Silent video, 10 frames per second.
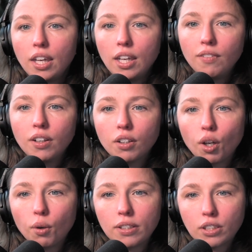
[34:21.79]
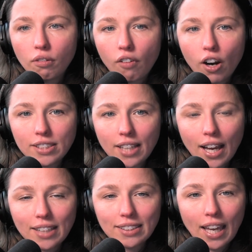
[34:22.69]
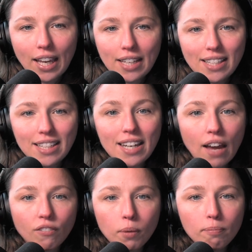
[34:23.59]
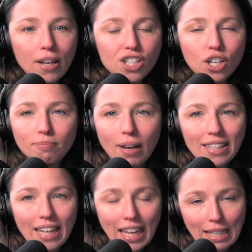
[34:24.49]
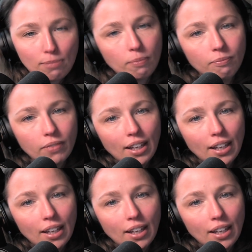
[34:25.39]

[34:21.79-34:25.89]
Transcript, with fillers: even going so far as to ask A to never mention my name.